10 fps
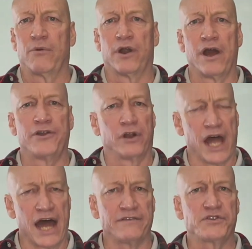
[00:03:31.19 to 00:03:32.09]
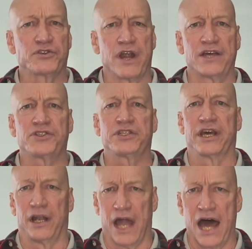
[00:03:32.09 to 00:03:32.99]
They were under a lot of stress
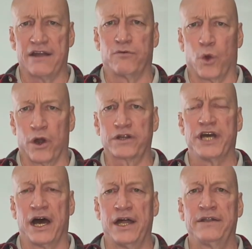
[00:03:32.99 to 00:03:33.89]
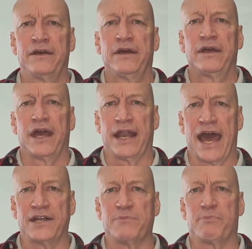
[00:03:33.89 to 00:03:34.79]
to get a lot of work done
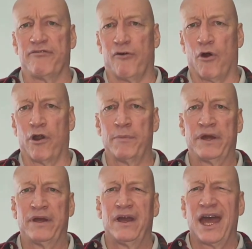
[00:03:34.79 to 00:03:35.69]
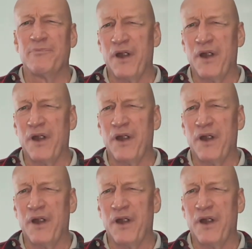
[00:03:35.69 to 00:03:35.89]
and had to perform.